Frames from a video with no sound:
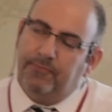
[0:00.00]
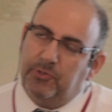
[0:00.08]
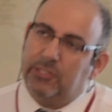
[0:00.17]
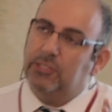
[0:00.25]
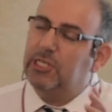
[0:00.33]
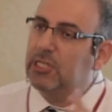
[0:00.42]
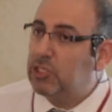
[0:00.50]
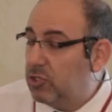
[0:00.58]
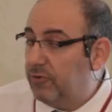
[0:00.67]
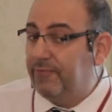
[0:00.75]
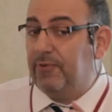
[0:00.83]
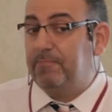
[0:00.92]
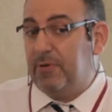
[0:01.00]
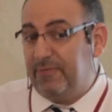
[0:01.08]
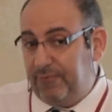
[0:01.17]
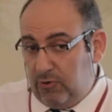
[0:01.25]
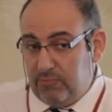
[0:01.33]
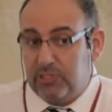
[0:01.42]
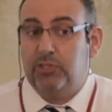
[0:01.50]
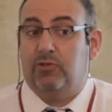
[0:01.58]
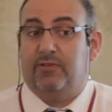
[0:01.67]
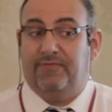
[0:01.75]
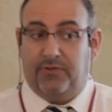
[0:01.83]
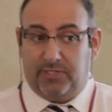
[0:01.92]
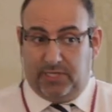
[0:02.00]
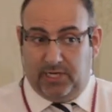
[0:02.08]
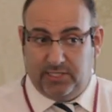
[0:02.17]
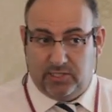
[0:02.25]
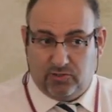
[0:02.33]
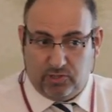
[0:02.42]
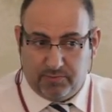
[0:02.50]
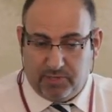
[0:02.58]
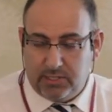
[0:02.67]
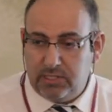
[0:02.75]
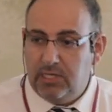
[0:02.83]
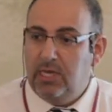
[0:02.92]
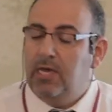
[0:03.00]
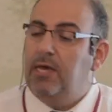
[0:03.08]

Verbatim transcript: prediction of a performance during fertility treatment,